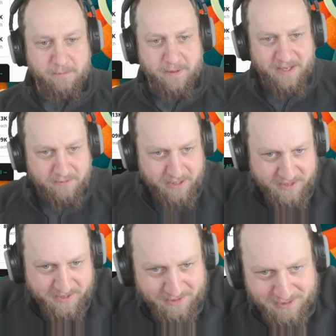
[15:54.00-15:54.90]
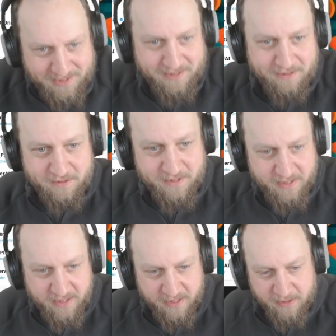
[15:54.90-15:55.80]
we can read this ourselves.
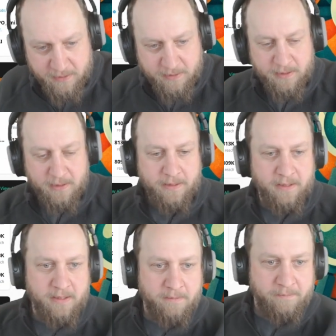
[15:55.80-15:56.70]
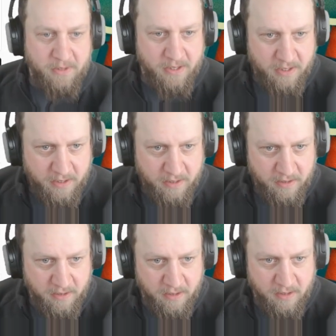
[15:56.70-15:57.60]
Let's
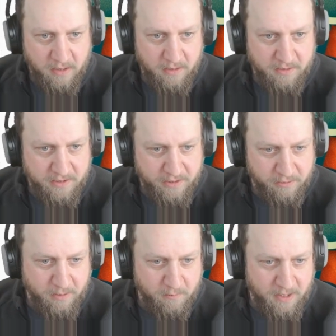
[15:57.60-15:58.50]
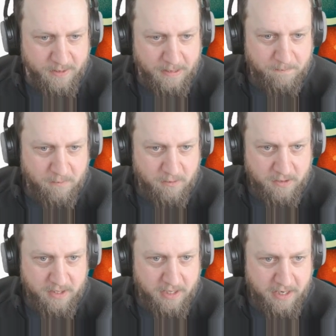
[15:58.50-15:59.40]
see, only 1 upvote,
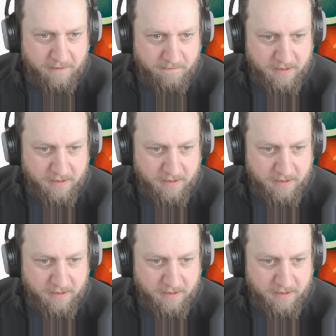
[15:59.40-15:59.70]
11